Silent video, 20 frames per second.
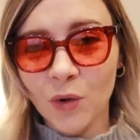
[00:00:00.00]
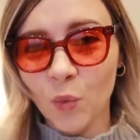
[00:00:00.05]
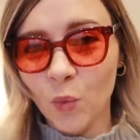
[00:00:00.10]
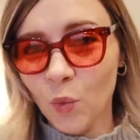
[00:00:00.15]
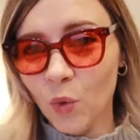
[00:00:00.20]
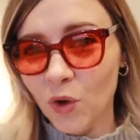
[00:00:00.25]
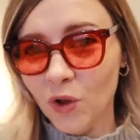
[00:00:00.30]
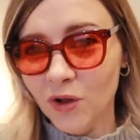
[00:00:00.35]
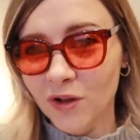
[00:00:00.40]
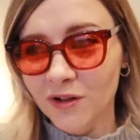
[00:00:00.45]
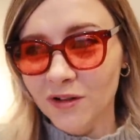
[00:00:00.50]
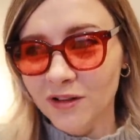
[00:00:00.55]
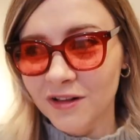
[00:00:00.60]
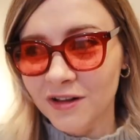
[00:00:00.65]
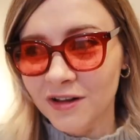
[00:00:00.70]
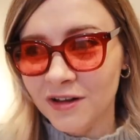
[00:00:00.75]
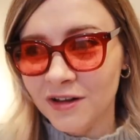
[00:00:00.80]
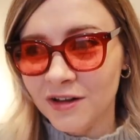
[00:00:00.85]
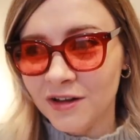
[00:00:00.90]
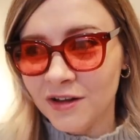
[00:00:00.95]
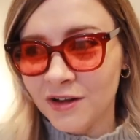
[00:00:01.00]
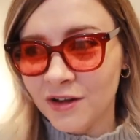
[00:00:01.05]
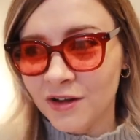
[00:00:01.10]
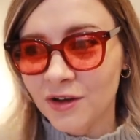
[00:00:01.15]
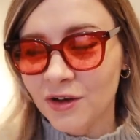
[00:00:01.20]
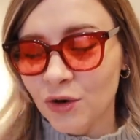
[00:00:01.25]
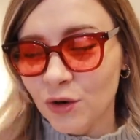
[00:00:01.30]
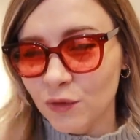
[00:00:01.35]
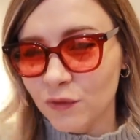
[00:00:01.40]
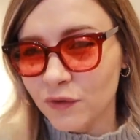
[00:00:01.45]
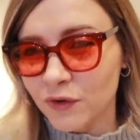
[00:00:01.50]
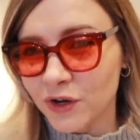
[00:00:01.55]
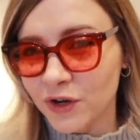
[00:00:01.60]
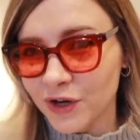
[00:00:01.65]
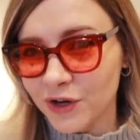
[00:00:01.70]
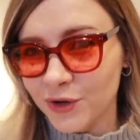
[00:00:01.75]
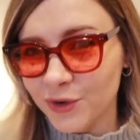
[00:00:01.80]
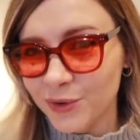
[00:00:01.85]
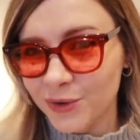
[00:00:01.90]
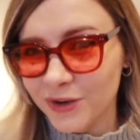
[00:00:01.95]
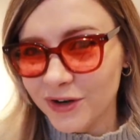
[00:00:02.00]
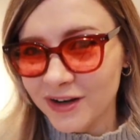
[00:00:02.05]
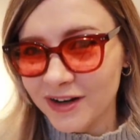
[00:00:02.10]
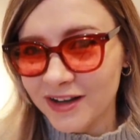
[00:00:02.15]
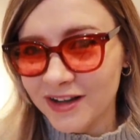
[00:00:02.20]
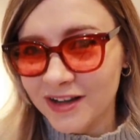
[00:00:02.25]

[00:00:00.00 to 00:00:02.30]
wool overcoat?